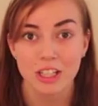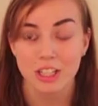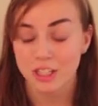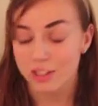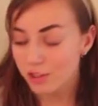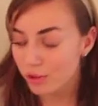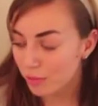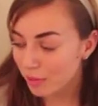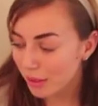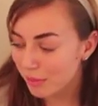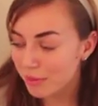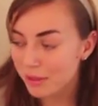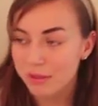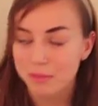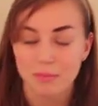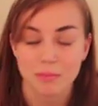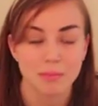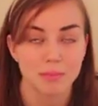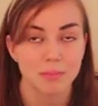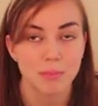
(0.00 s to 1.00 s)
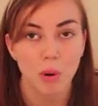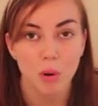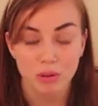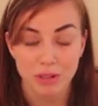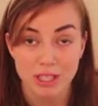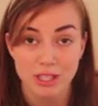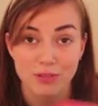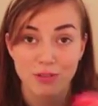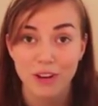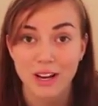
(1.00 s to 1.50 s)
you know, maybe
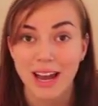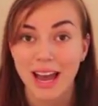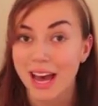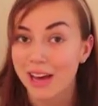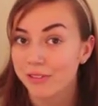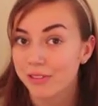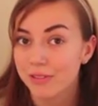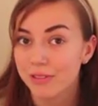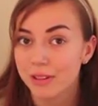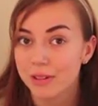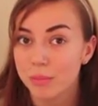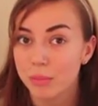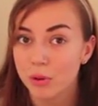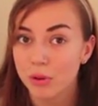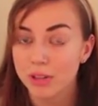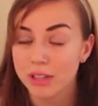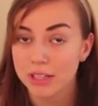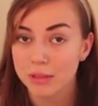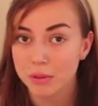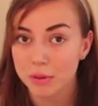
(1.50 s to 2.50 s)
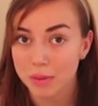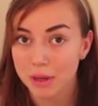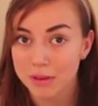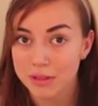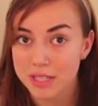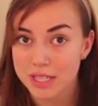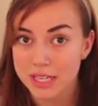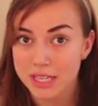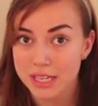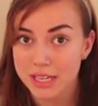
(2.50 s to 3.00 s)
bolus for half of the bowl that I'm about
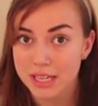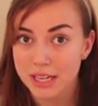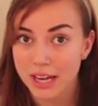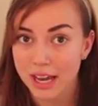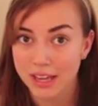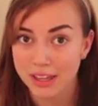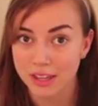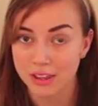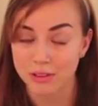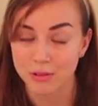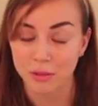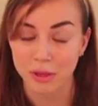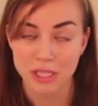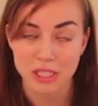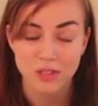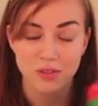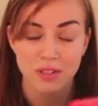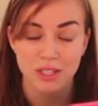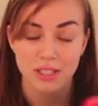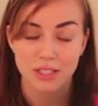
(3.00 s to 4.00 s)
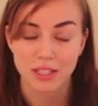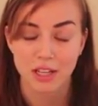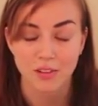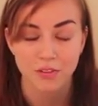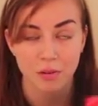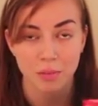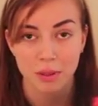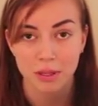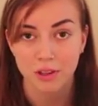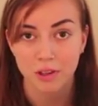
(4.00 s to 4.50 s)
to eat, and then the rest of it can
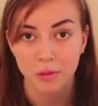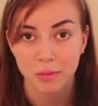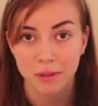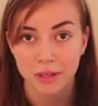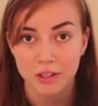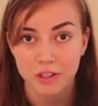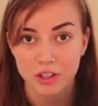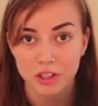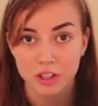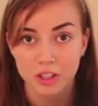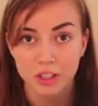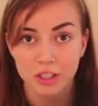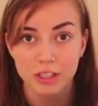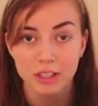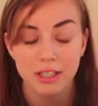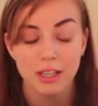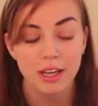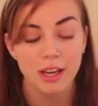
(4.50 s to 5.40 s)
cover my low blood sugar.